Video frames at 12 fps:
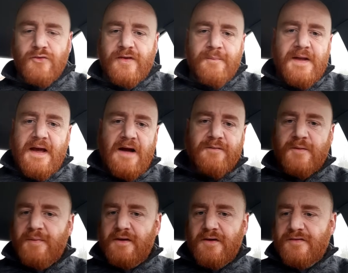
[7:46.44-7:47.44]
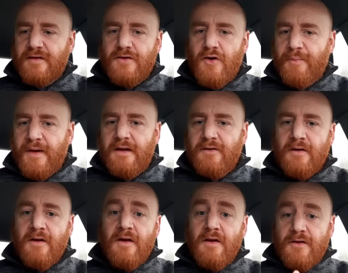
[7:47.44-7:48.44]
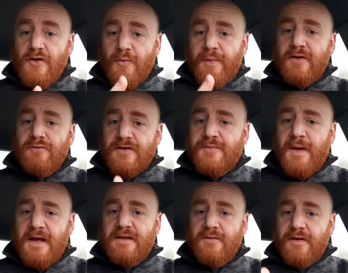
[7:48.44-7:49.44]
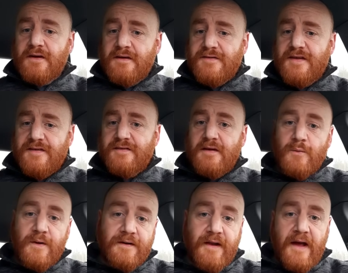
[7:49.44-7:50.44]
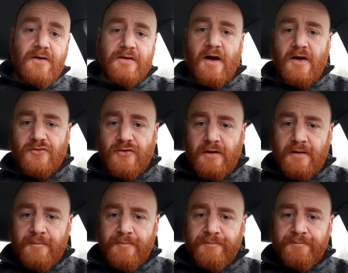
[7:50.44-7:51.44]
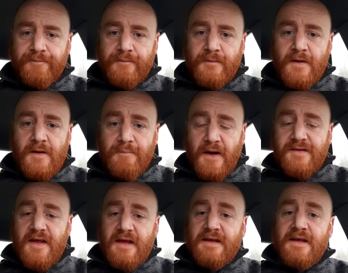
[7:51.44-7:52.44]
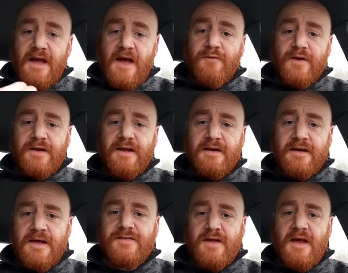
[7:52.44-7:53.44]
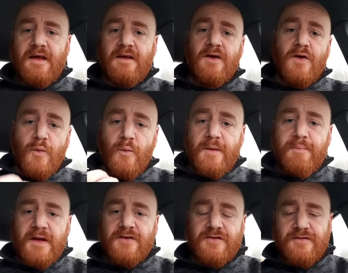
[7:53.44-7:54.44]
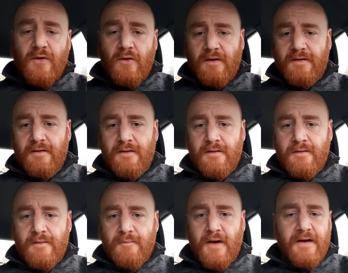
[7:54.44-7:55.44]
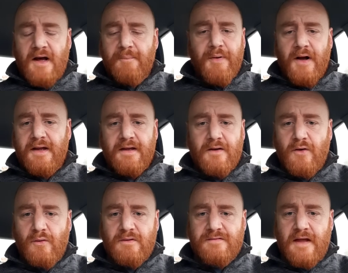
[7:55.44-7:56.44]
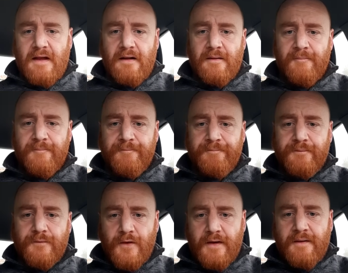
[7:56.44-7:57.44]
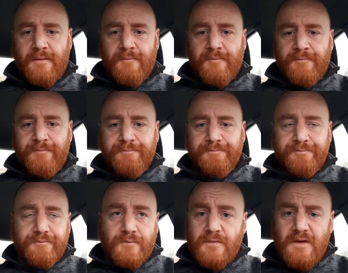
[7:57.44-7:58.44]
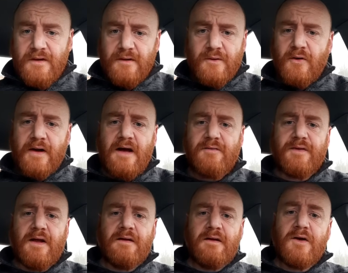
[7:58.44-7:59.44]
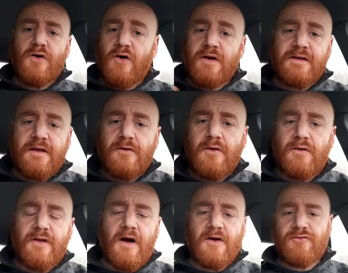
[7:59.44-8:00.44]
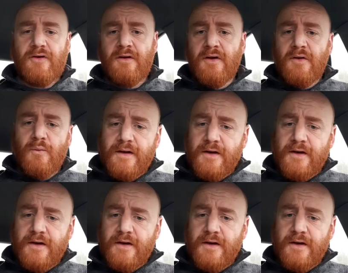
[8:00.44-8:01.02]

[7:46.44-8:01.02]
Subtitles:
You simply have to, because you're being respectful and consistent with their doctrine by taking everything they say with a pinch of salt, by not buying it wholesale, right? You don't have to, according to their own doctrine.